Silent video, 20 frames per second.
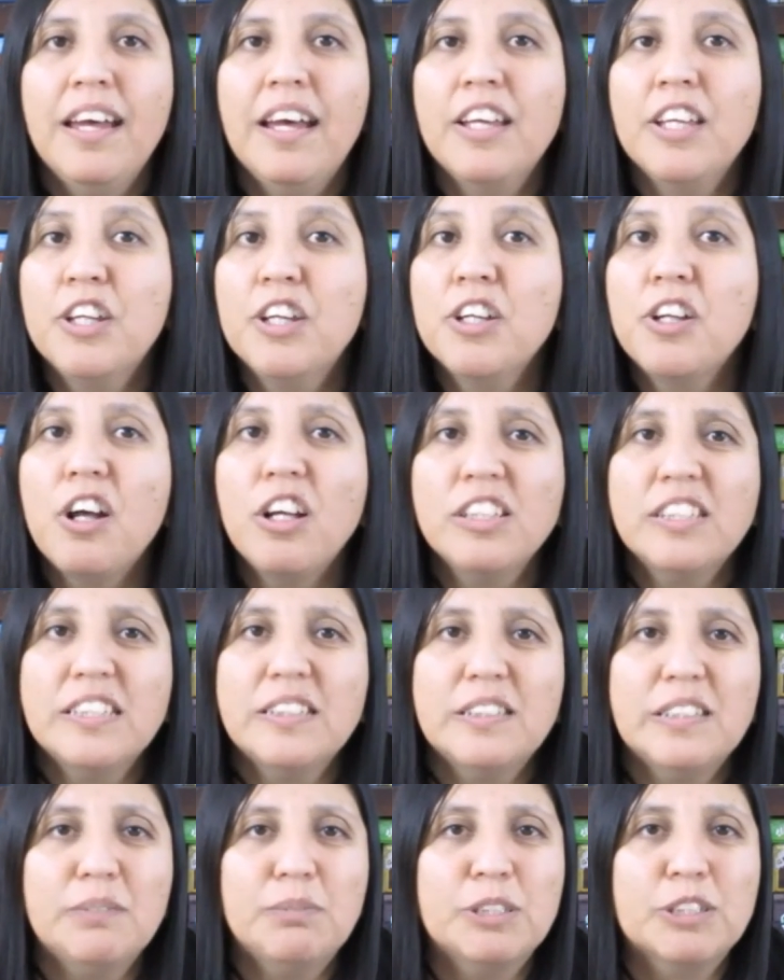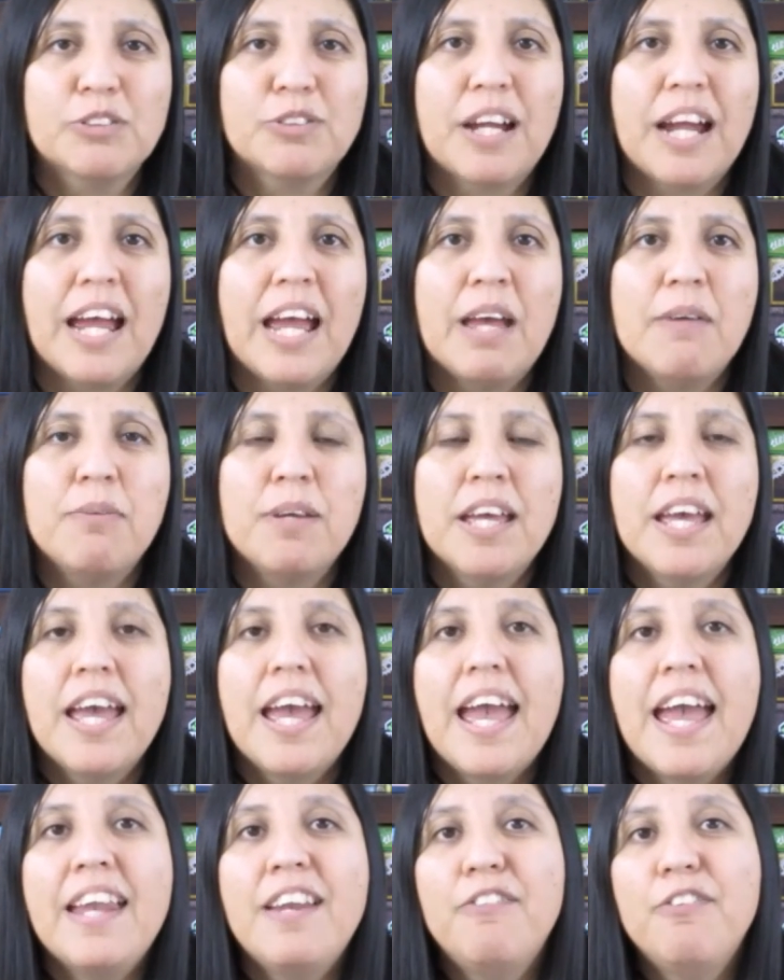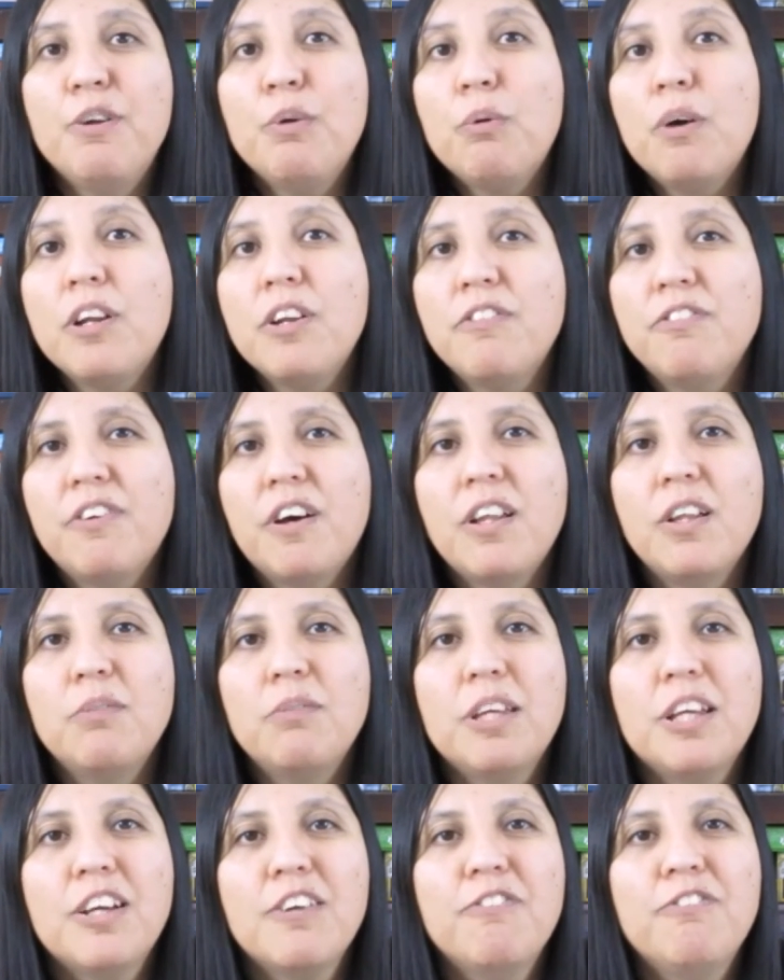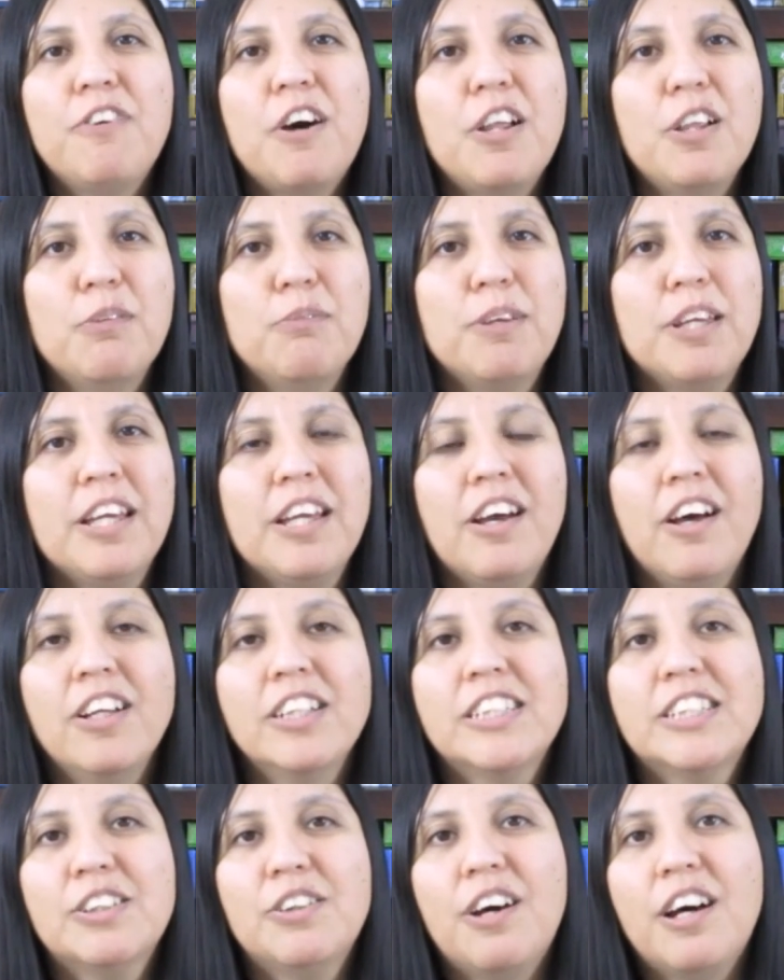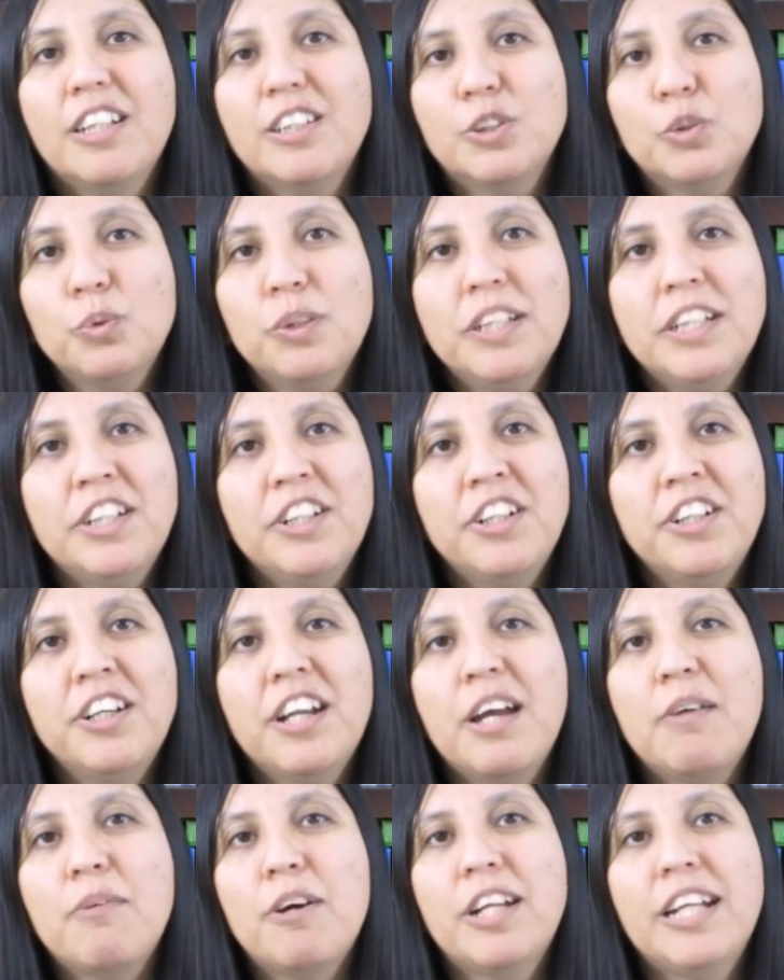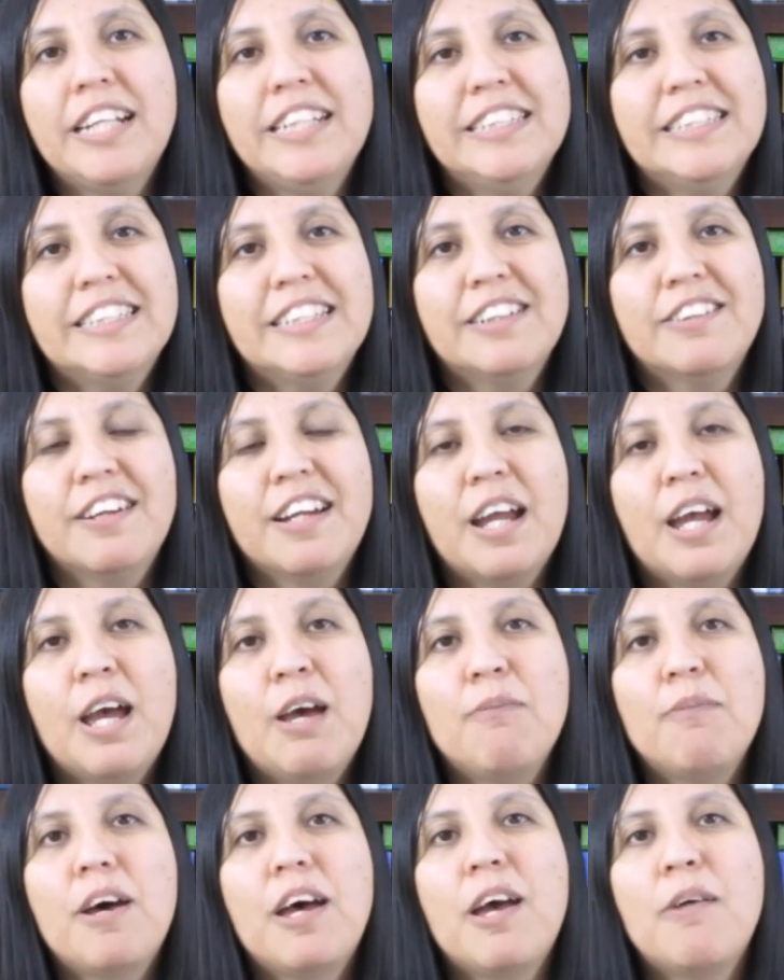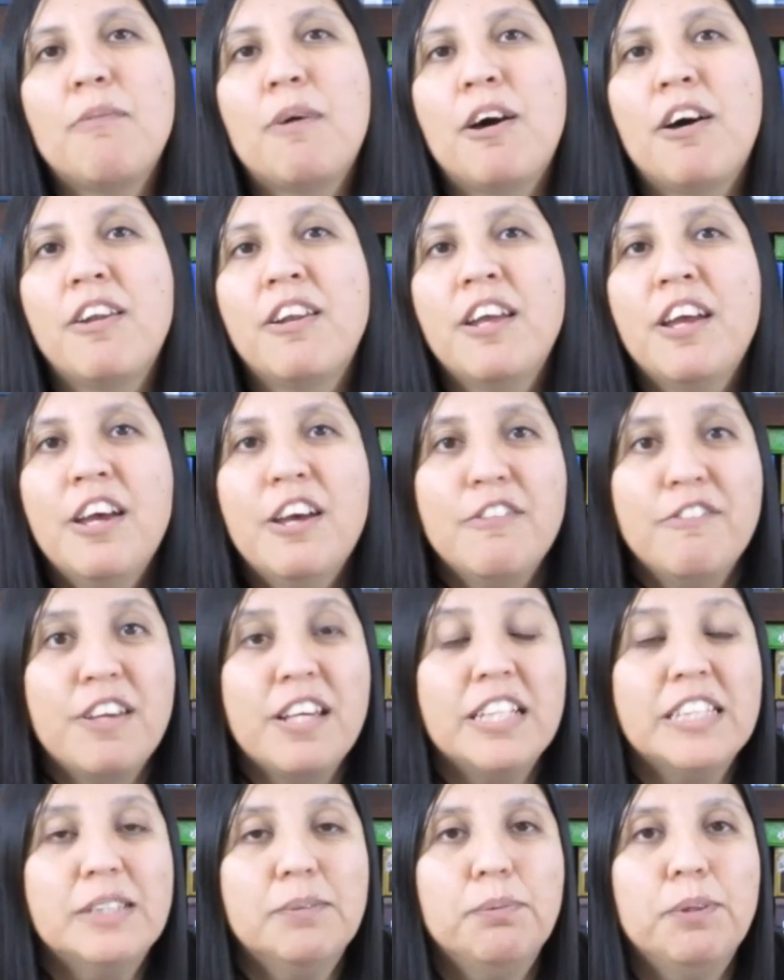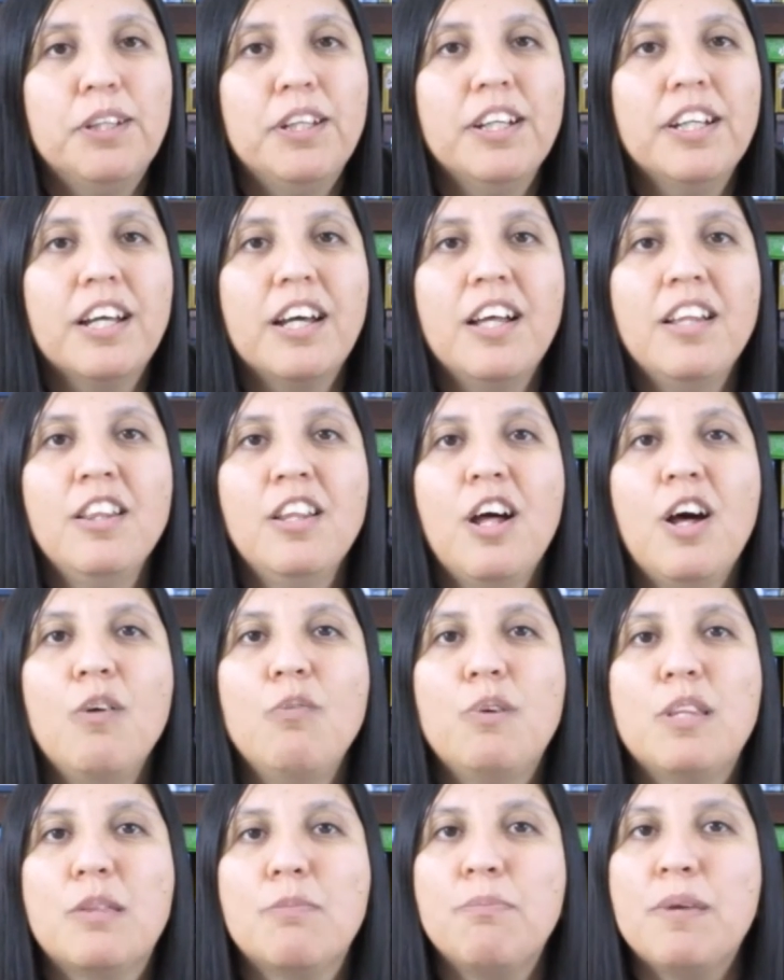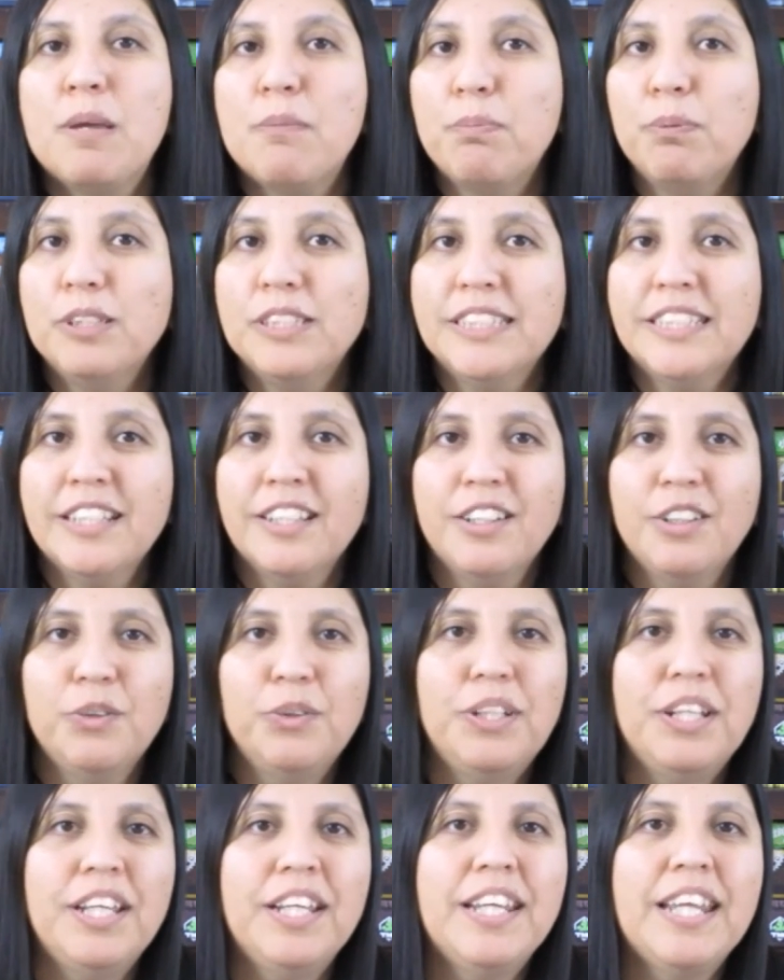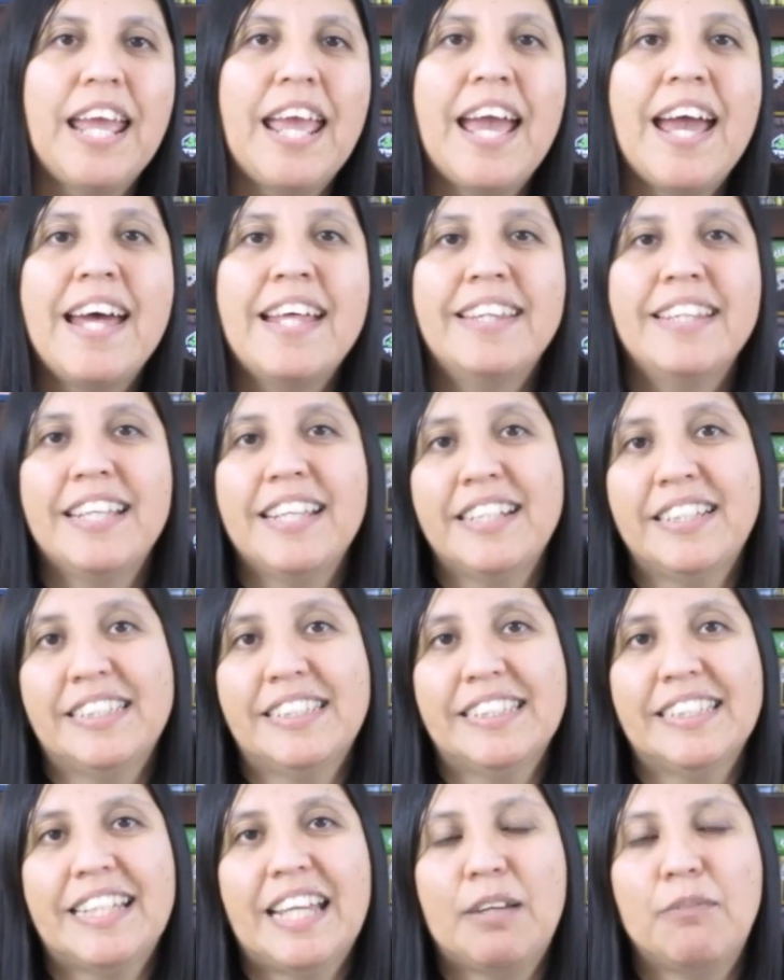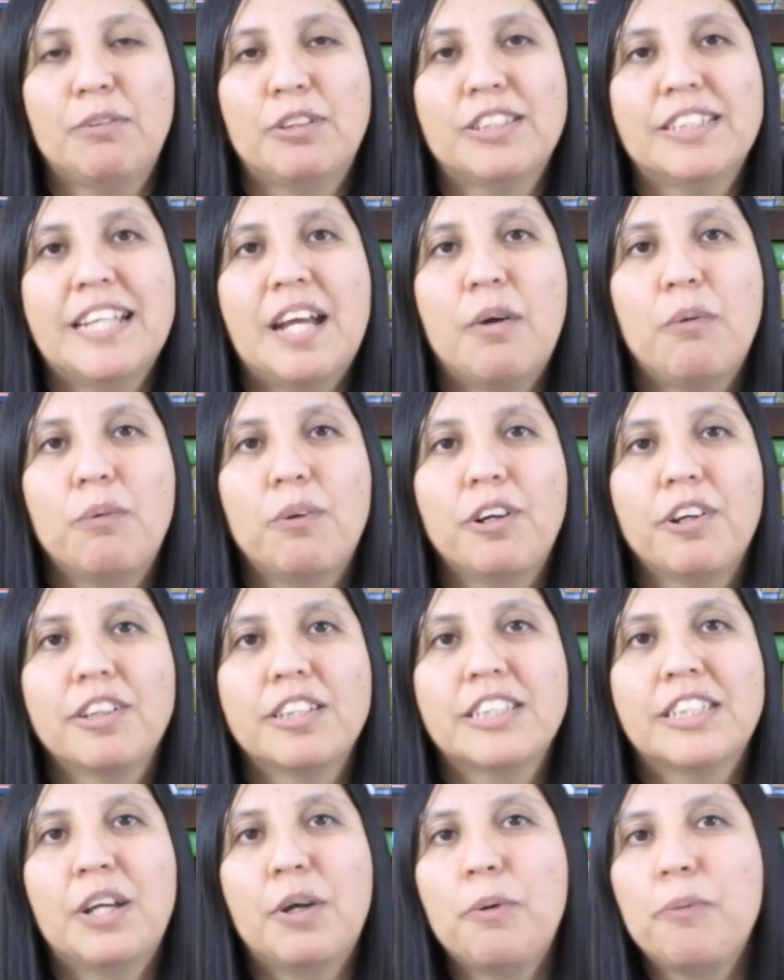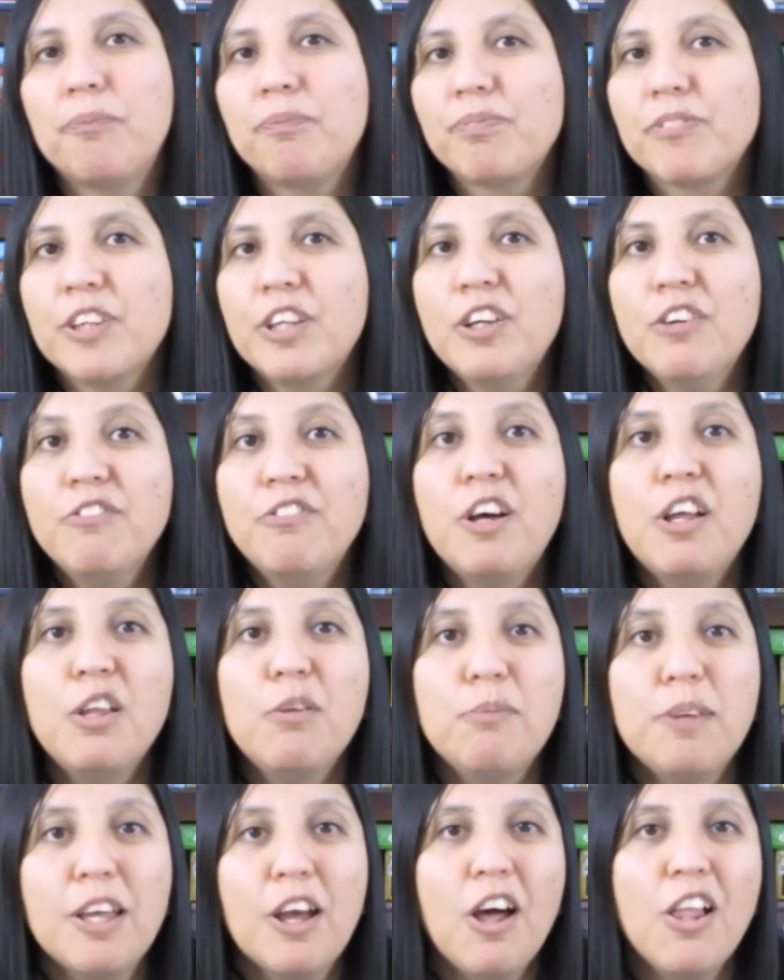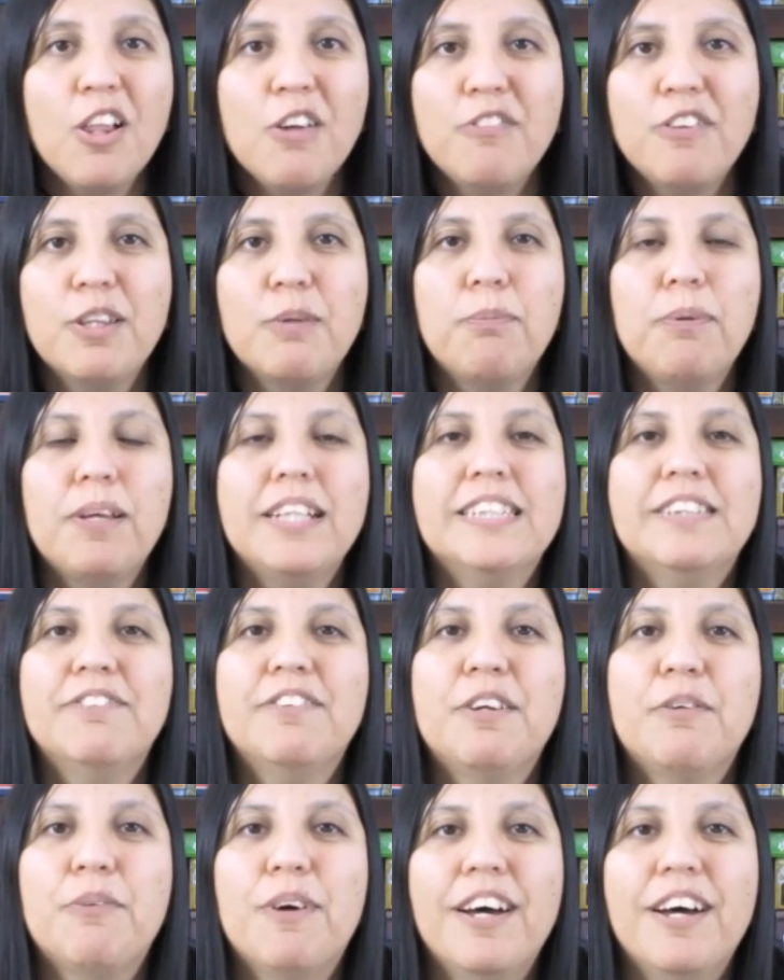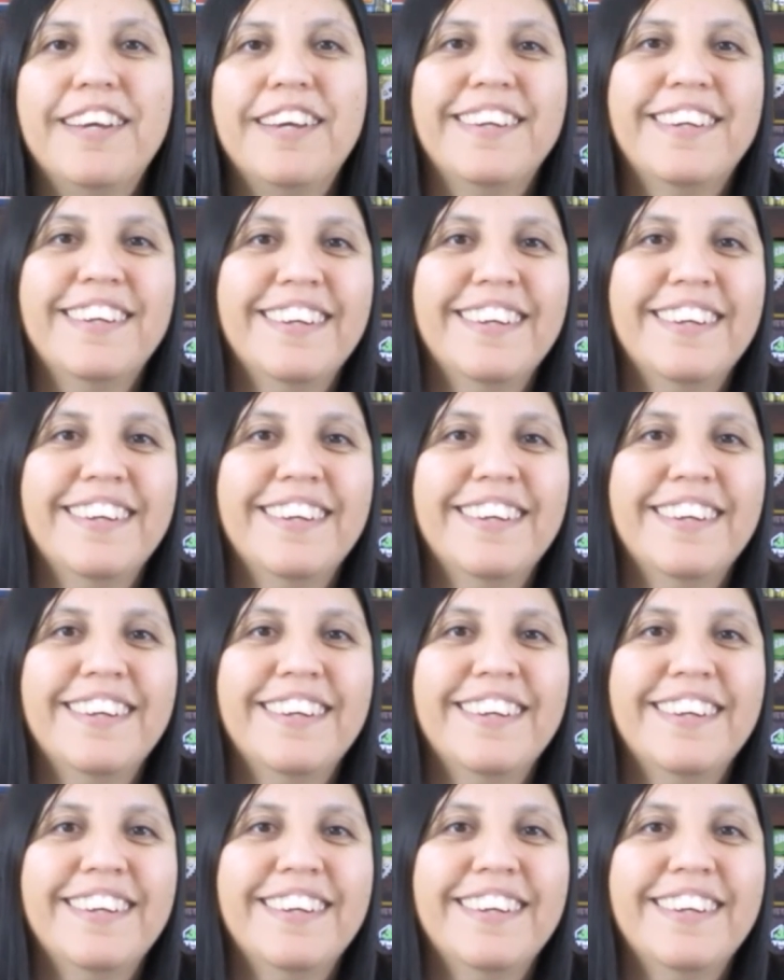You can also subscribe, and if you want to follow me, you can follow me also on Twitter. I'm on Instagram, I'm on Facebook, along with Meeples included, and the Insta Gamers Network. So you can follow me all over the place if you want.